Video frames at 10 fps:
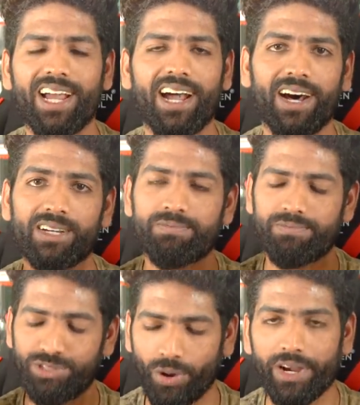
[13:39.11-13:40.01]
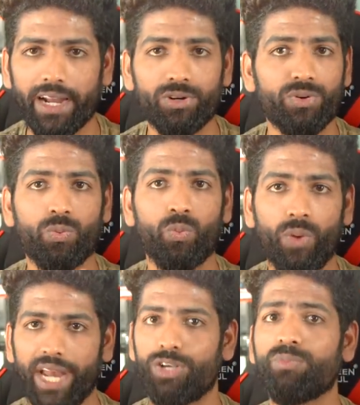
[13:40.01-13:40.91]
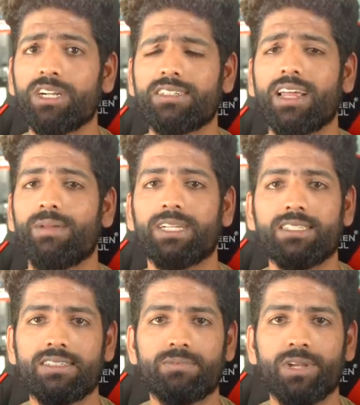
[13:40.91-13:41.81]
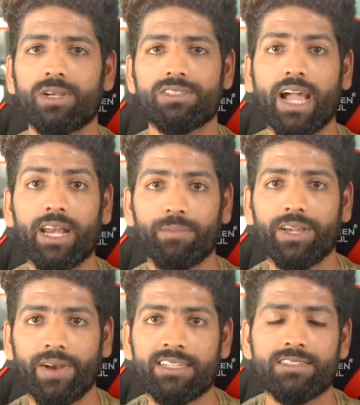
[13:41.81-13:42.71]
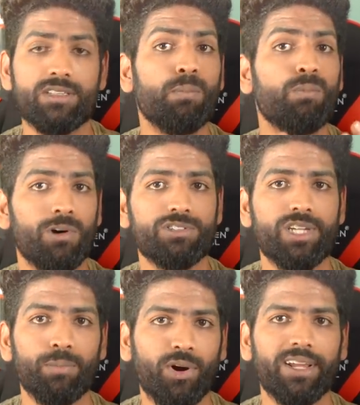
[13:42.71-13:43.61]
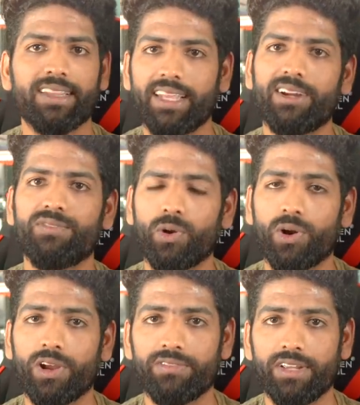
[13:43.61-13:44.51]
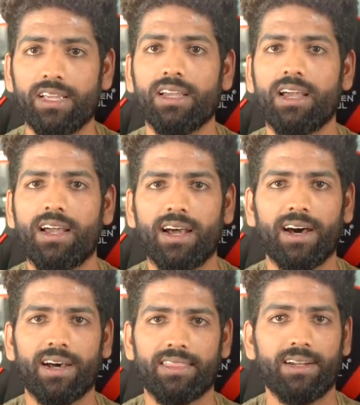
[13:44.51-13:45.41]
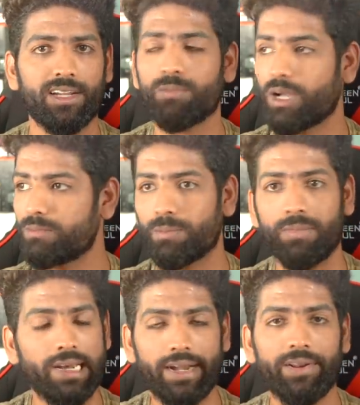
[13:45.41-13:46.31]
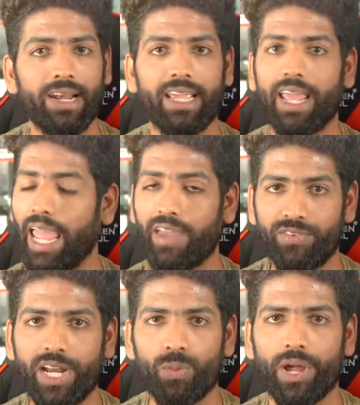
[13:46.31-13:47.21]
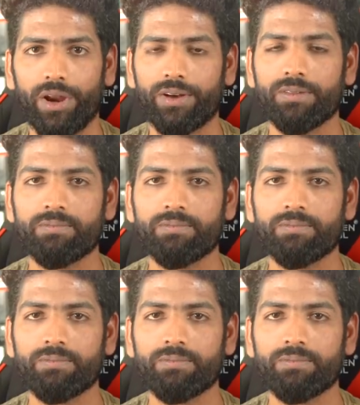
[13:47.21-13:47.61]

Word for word: Uh, sorry, I took way too much time. It's because dynamic range is the most important thing in photography. Uh, the term comes up literally everywhere.